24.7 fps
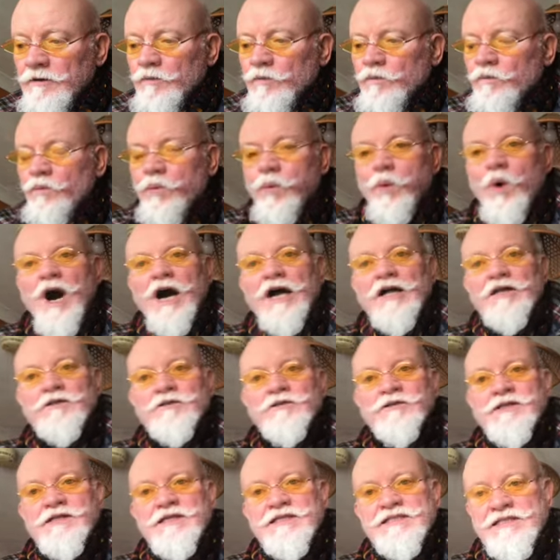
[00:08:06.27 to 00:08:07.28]

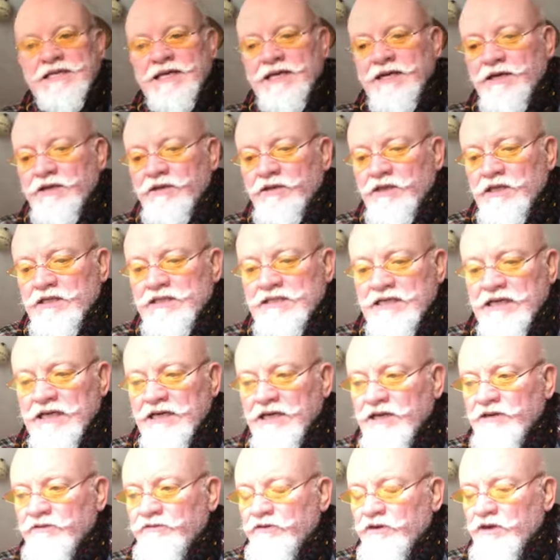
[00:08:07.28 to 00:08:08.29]
wildness here, this
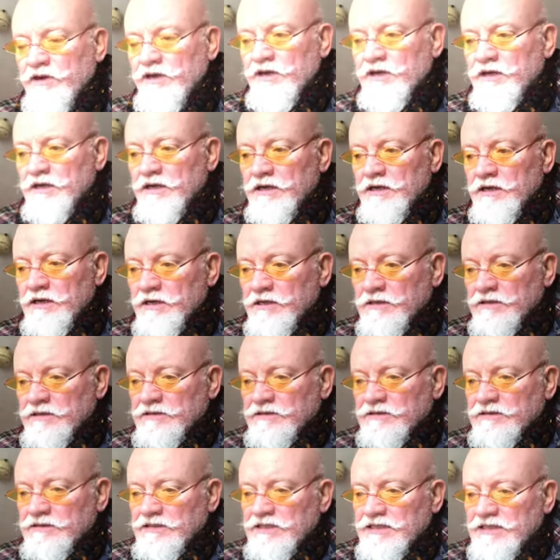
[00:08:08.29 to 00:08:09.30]
kind of,
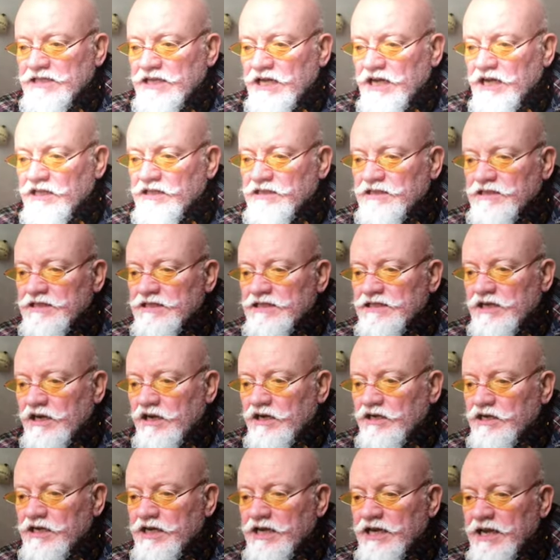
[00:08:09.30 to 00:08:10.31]
this, this
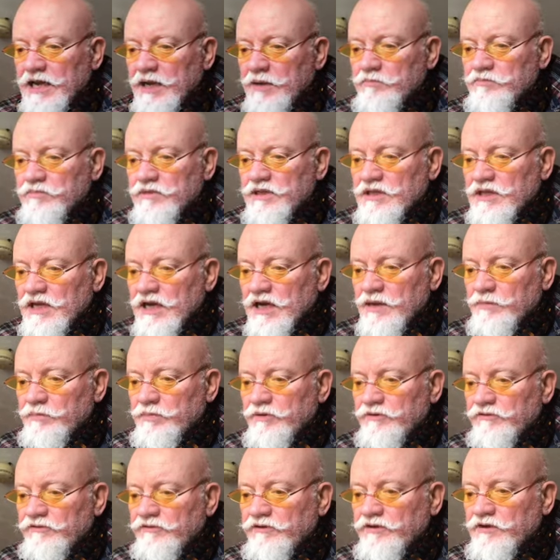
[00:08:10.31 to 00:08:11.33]
unkempt type
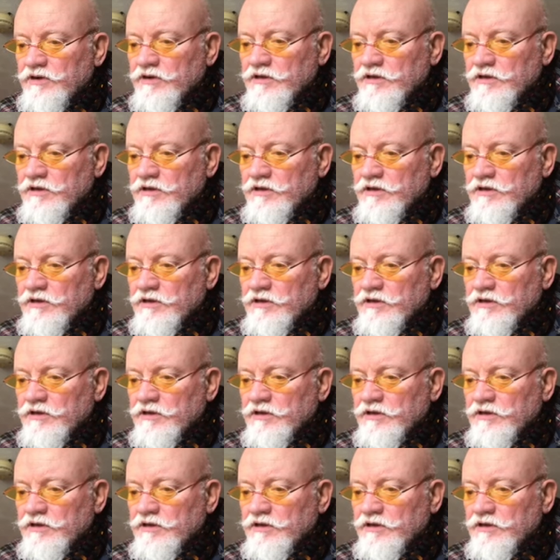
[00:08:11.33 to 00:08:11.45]
of